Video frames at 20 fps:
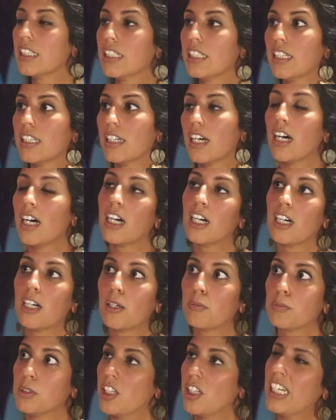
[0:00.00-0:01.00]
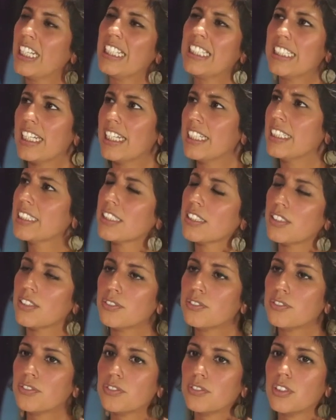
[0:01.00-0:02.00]
you know, any case
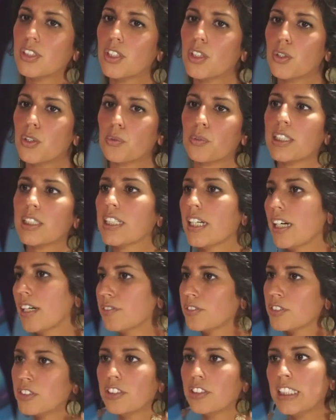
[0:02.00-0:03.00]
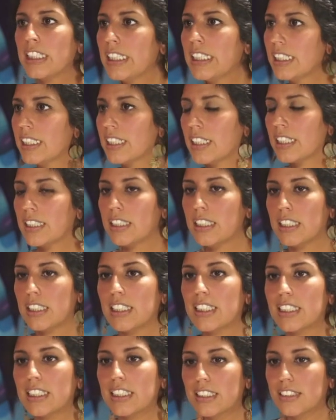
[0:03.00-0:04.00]
of recovery, I
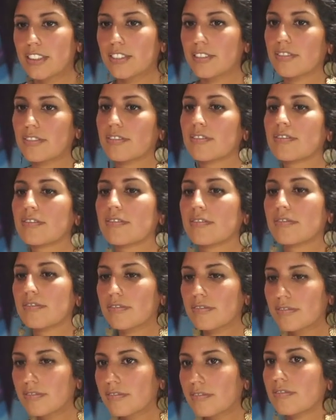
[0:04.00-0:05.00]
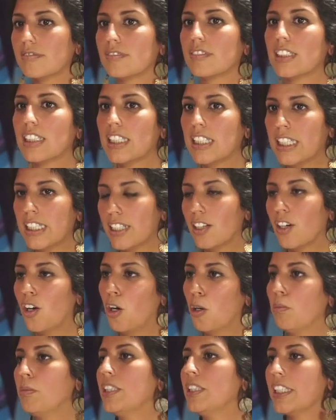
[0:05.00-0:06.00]
think it
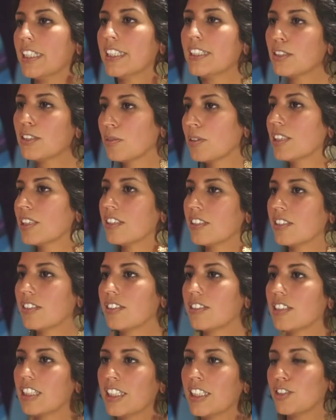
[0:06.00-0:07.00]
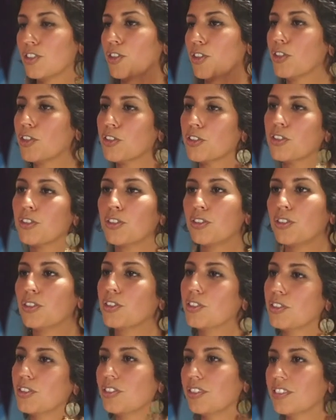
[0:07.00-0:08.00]
all begins with
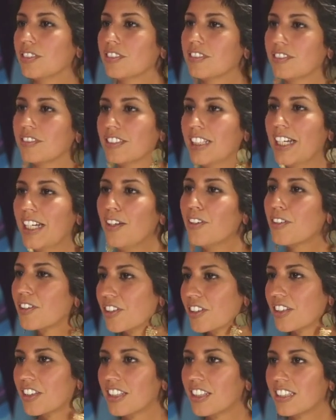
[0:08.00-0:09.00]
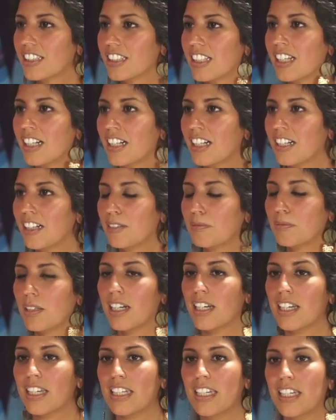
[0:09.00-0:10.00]
internal health.
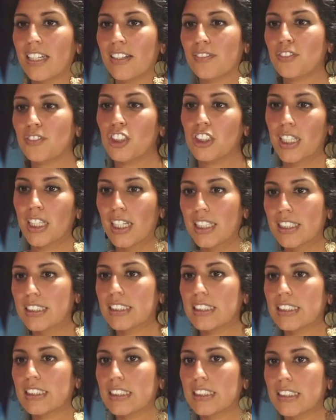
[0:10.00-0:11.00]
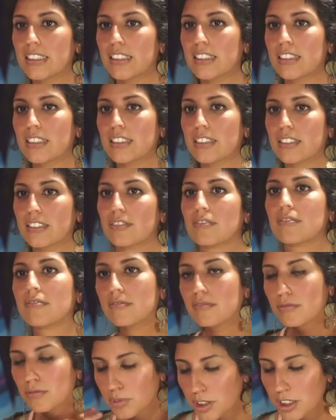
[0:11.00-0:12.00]
I have just
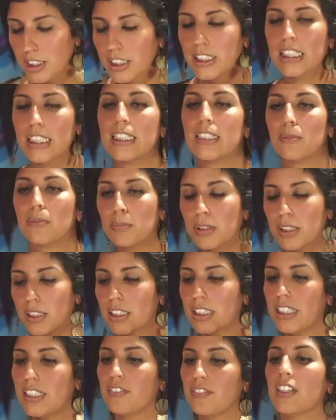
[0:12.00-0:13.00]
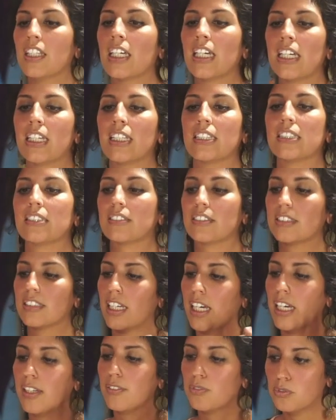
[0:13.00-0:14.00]
really believed that.
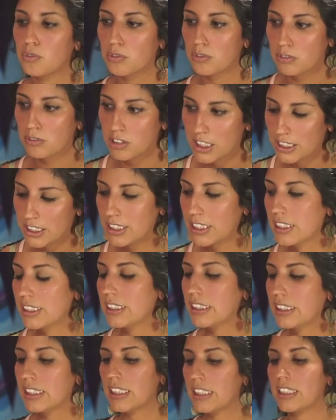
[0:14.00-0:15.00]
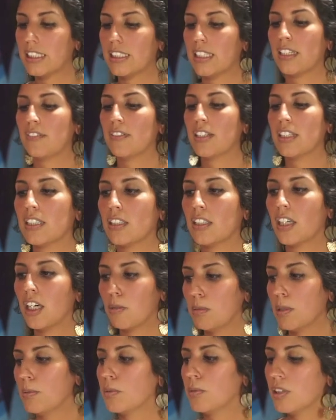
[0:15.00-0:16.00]
I've witnessed it. I've had a of
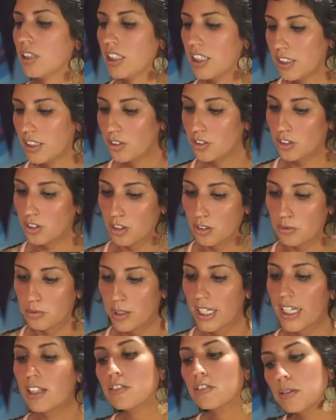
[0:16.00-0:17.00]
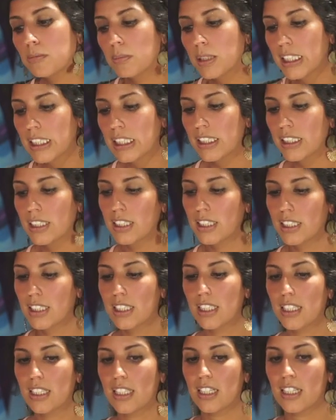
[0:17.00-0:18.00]
people heal around me
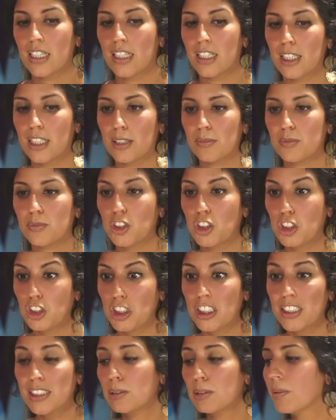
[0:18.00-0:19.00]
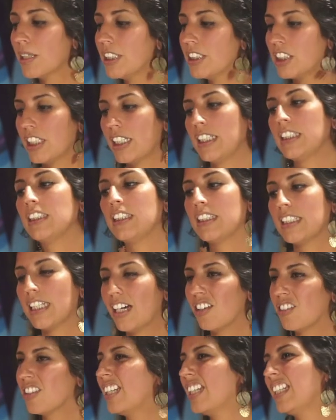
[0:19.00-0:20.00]
just by changing
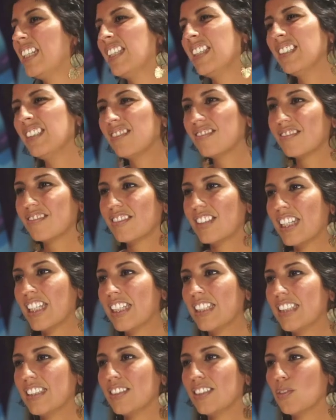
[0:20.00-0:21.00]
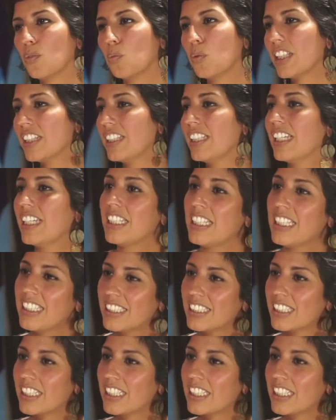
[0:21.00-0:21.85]
how they eat and what they eat and